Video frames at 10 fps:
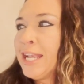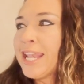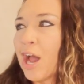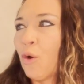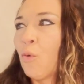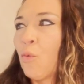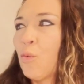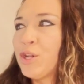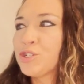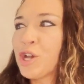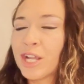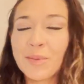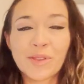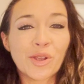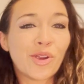Now, when you're talking
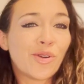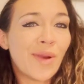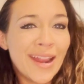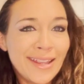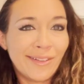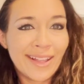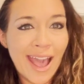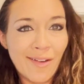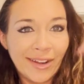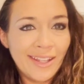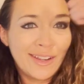about the cranial cavity,